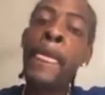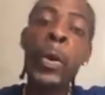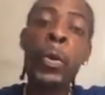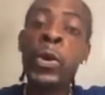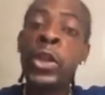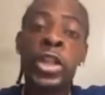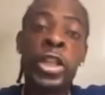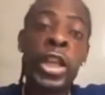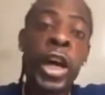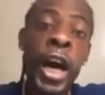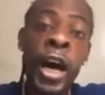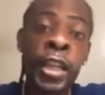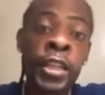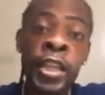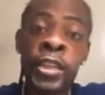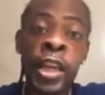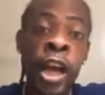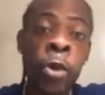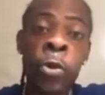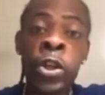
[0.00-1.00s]
Which
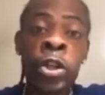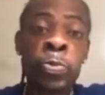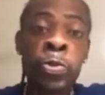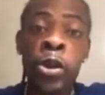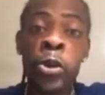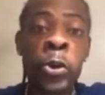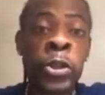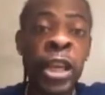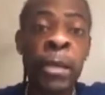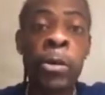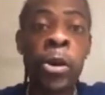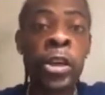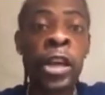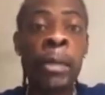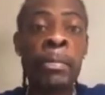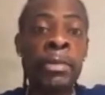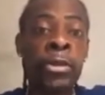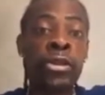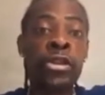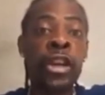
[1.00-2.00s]
artist or which producer boy
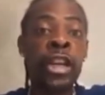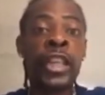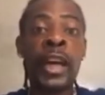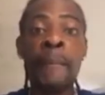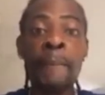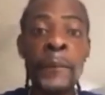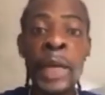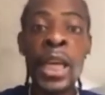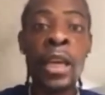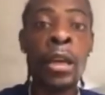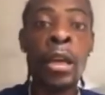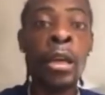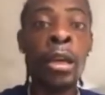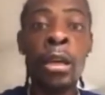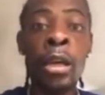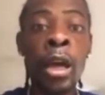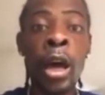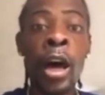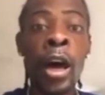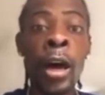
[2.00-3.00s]
are create a big
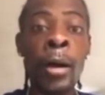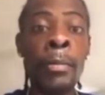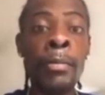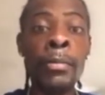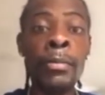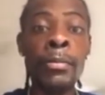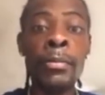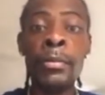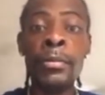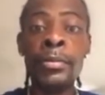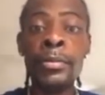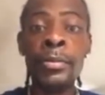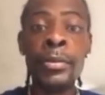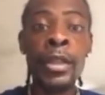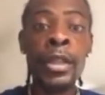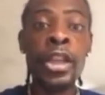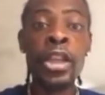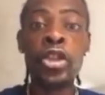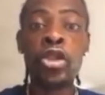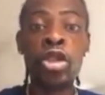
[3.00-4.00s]

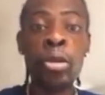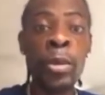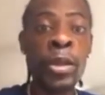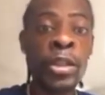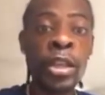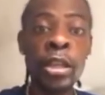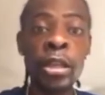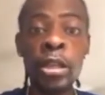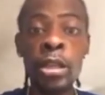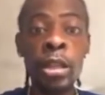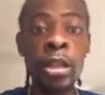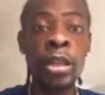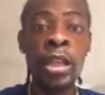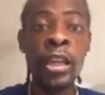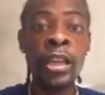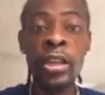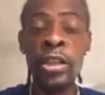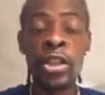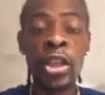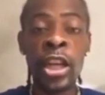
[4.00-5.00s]
distributing
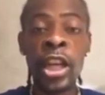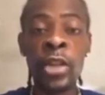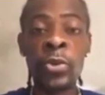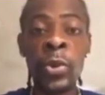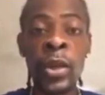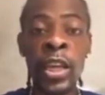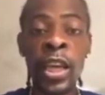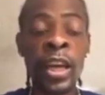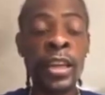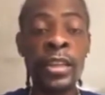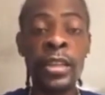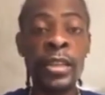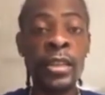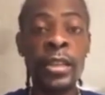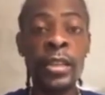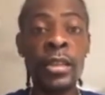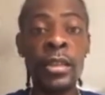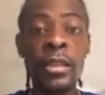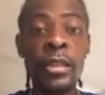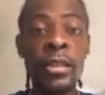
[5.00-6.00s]
thing so that we can
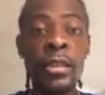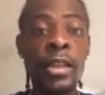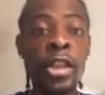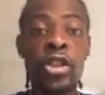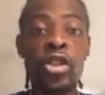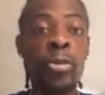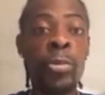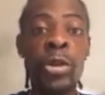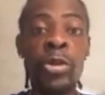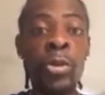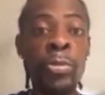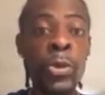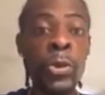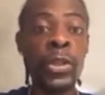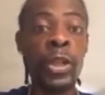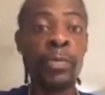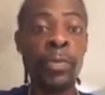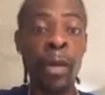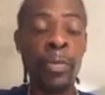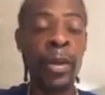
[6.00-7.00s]
distribute the
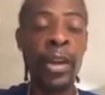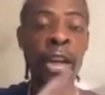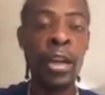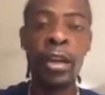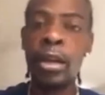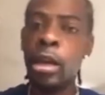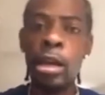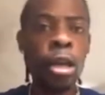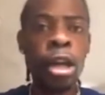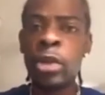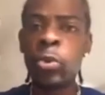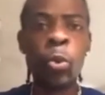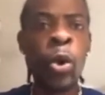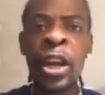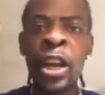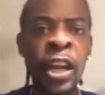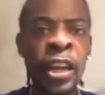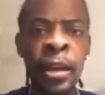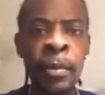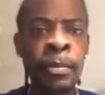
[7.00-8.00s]
music properly? Not
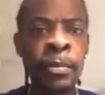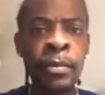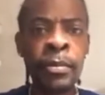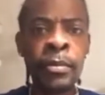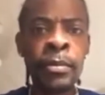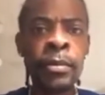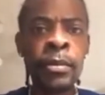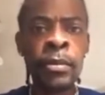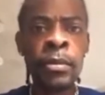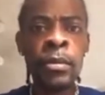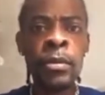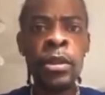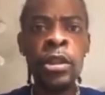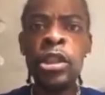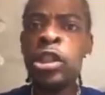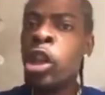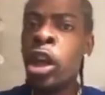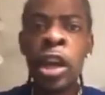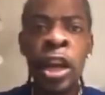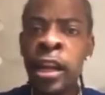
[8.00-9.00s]
one of them.
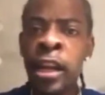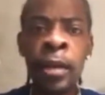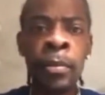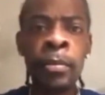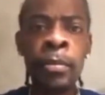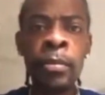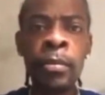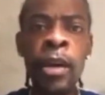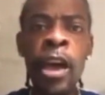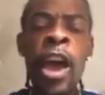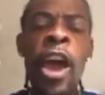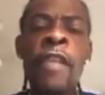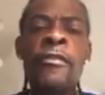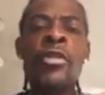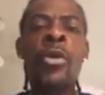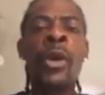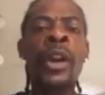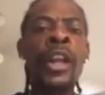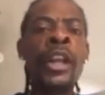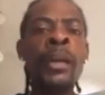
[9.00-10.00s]
None of them.
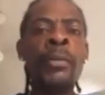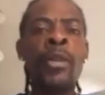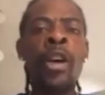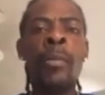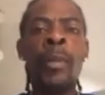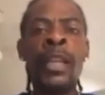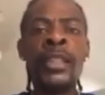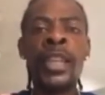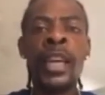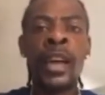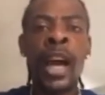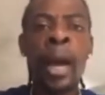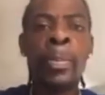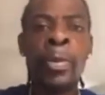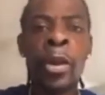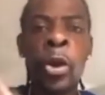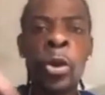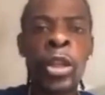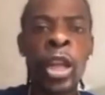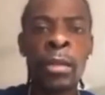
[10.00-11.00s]
Every one of them come and take
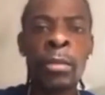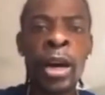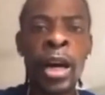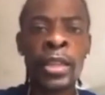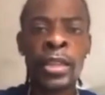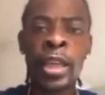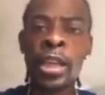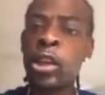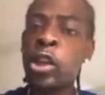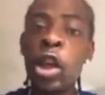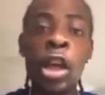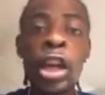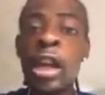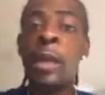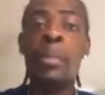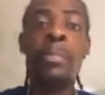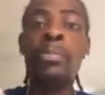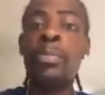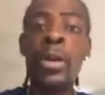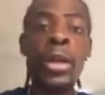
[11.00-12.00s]
apple out of the basket. None of
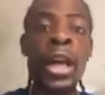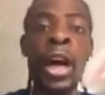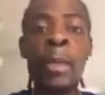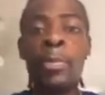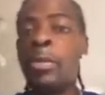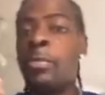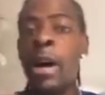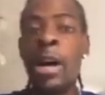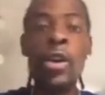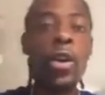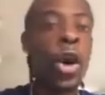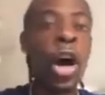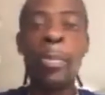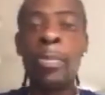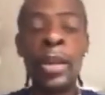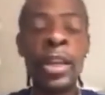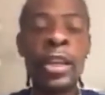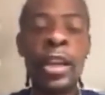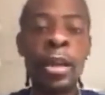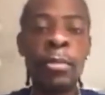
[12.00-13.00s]
them put no
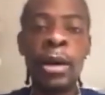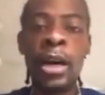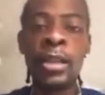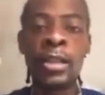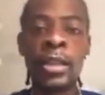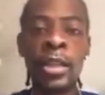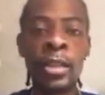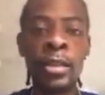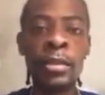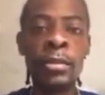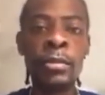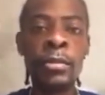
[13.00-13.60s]
apple in the basket.